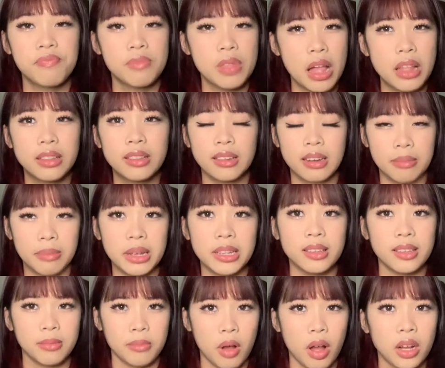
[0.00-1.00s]
It's an
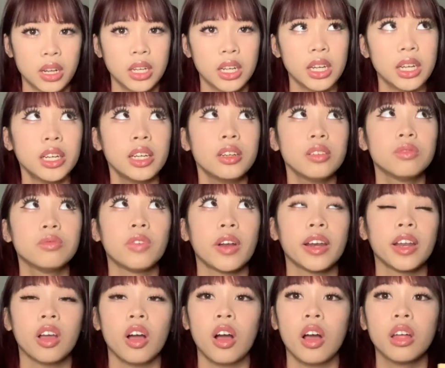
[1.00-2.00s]
amazing manga. Read
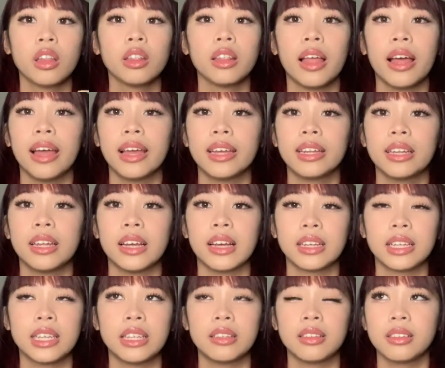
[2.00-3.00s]
it online,
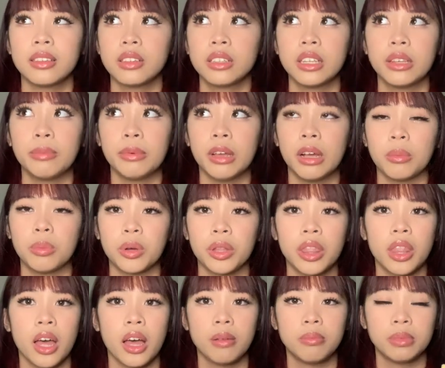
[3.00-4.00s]
I'm still keeping up with
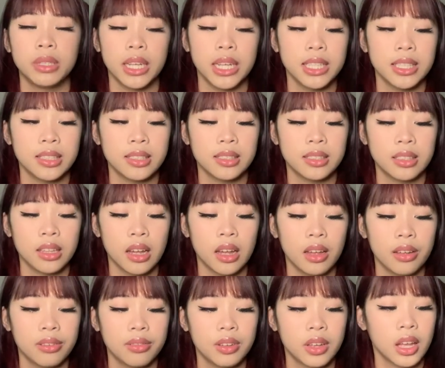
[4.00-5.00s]
the updates and stuff.